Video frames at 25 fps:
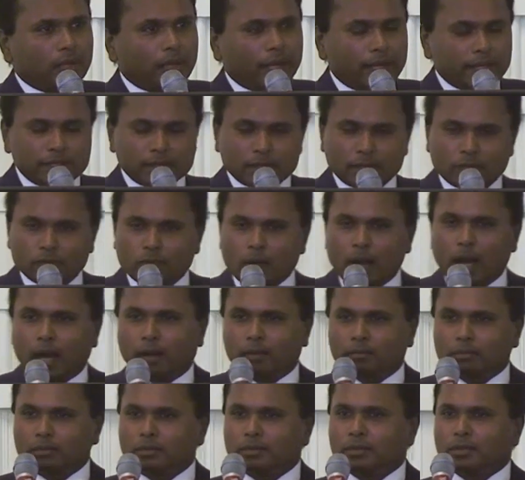I said,
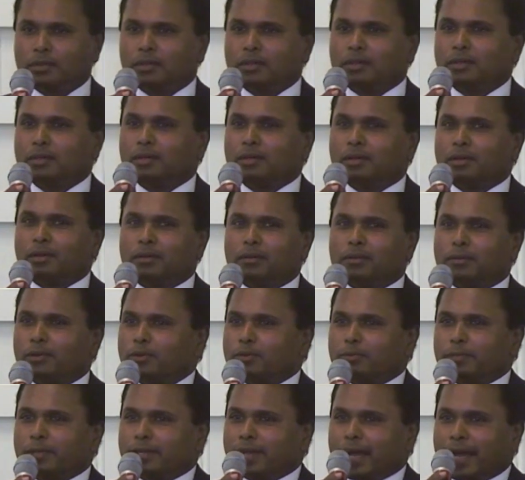wow.
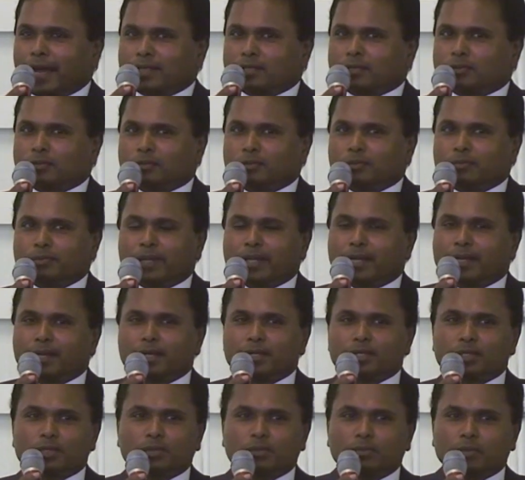You might ask,
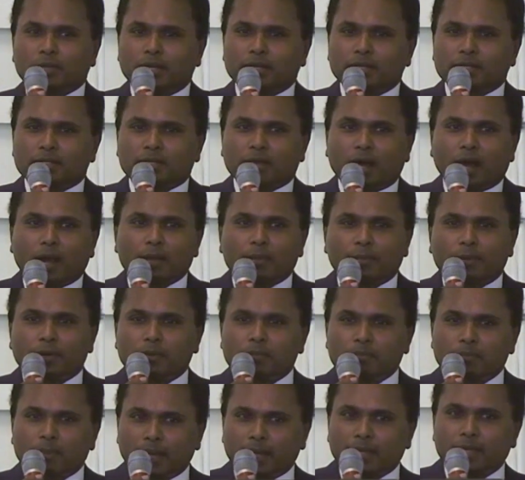because to me, it's all
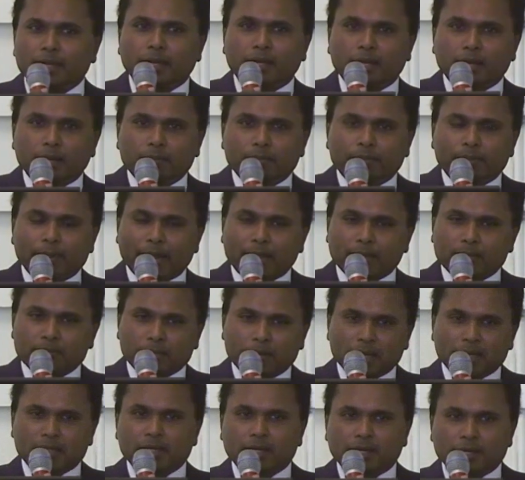about making an impact,
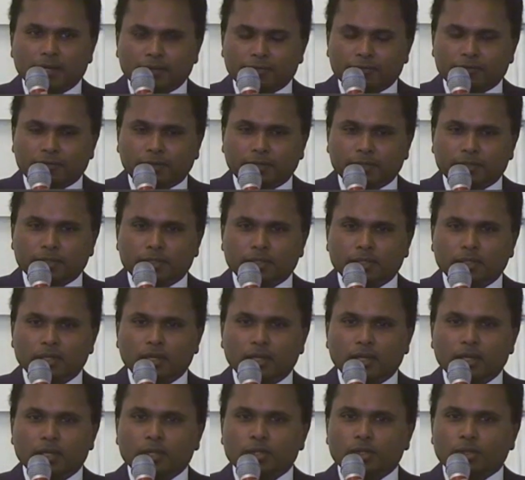making a difference.
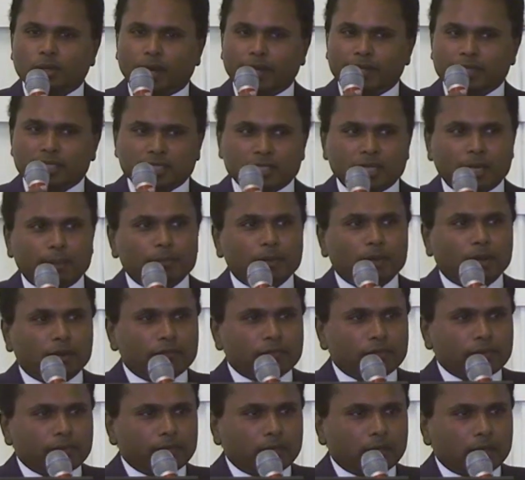So I stepped
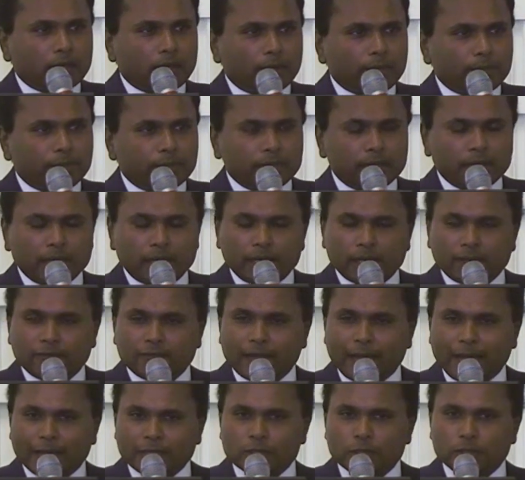down from the company end of
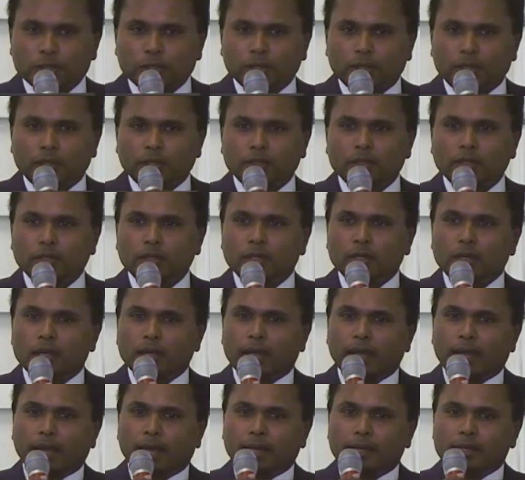last year,
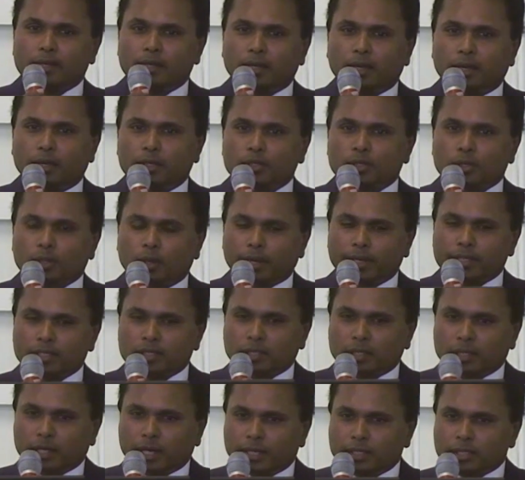and so
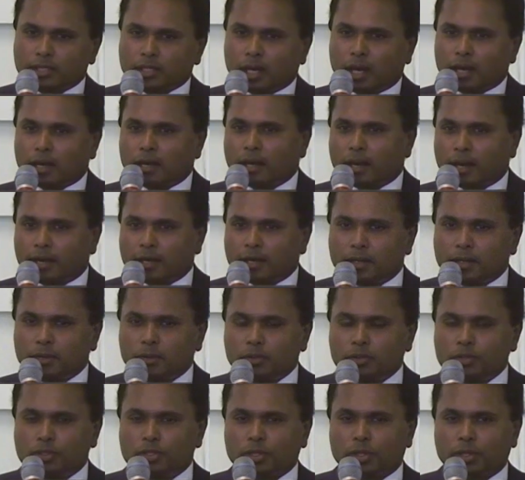I started
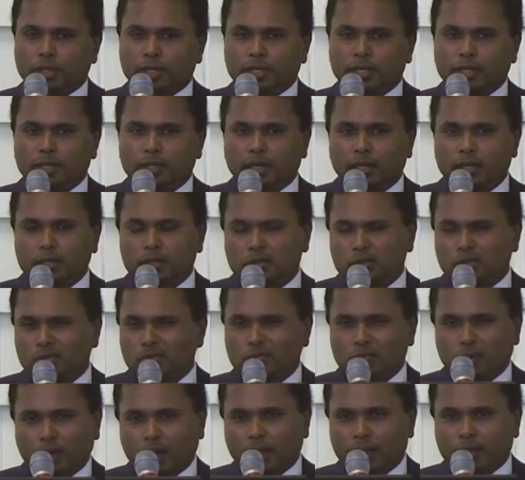new journey. And
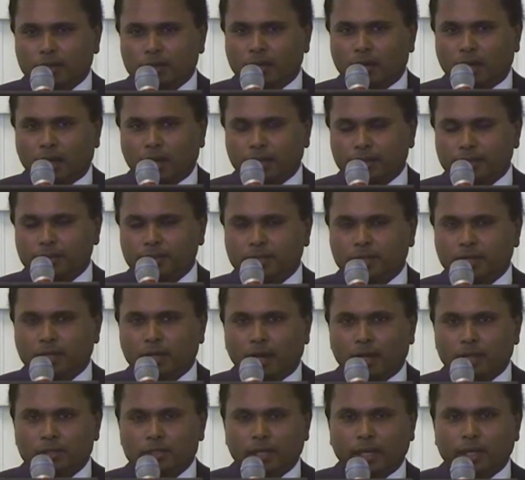other
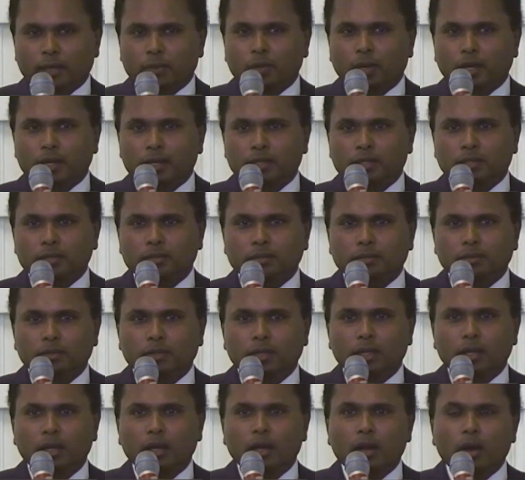thing also, I don't want it
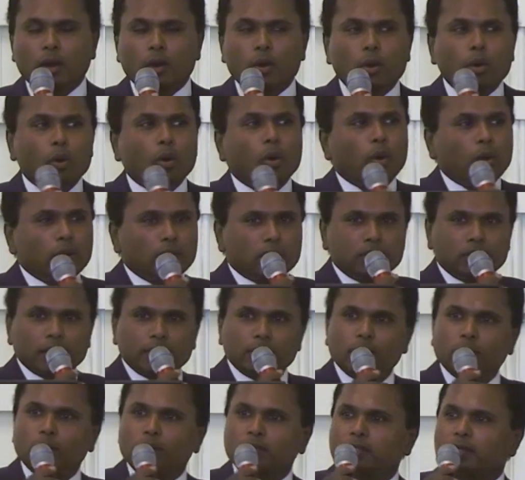to hold the
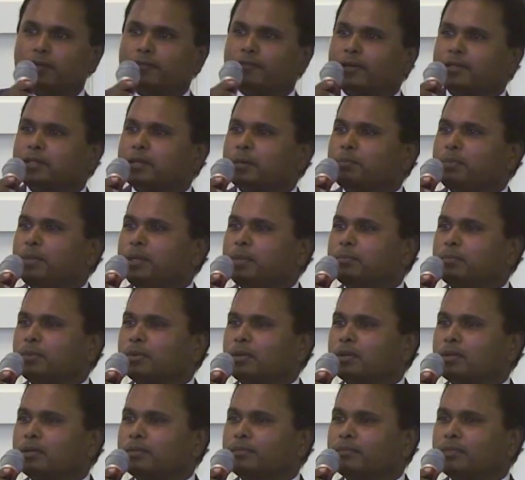growth of other
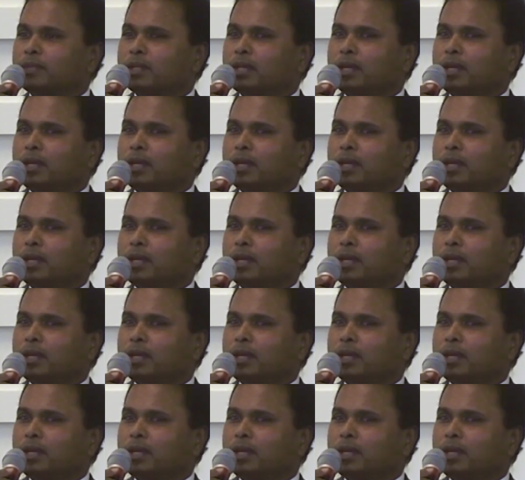people.